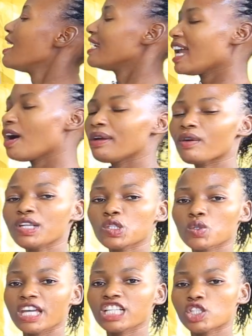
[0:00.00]
Now we are going
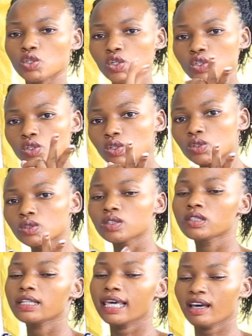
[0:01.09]
to get two
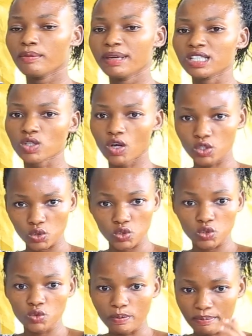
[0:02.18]
elements or
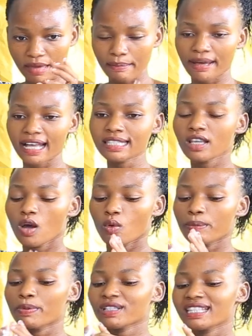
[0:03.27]
two members.
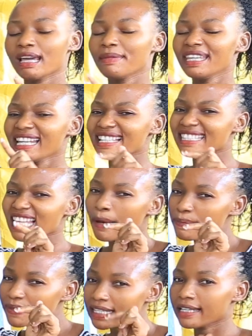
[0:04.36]
We put them in a
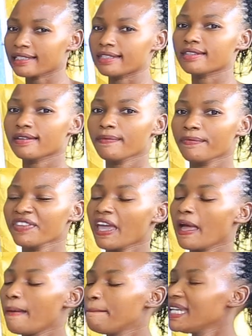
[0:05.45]

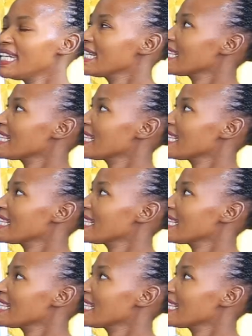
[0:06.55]
subset, meaning